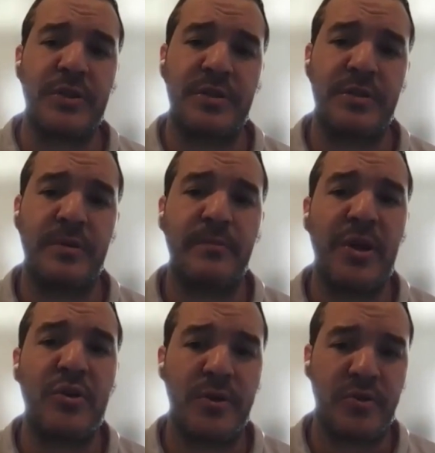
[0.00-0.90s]
this and
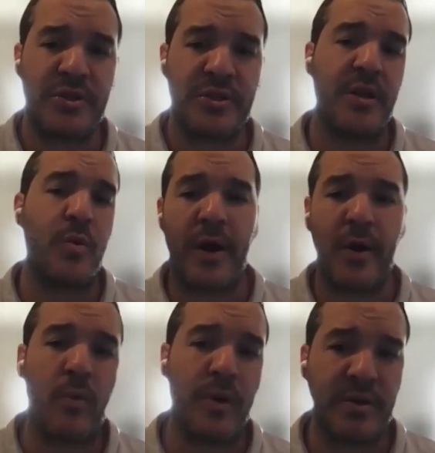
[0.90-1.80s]
better understanding
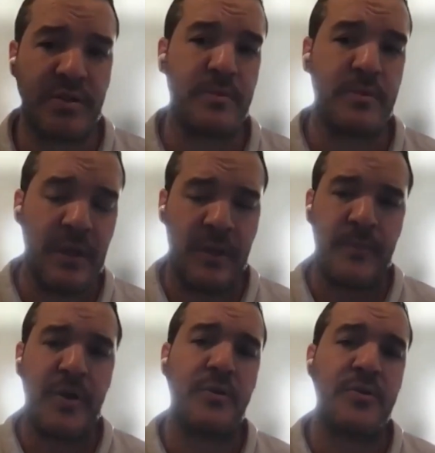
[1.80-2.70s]
why it works and
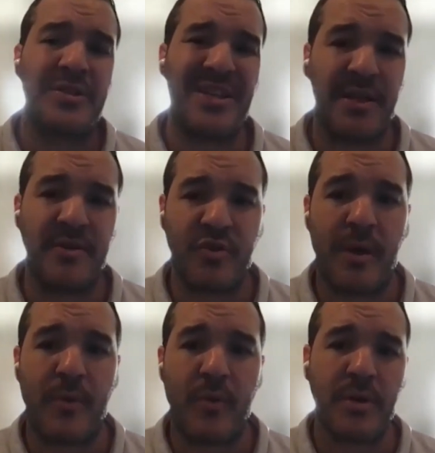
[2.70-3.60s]
better understanding how
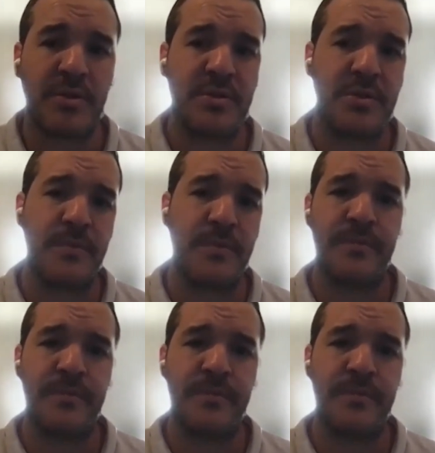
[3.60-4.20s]
trauma works.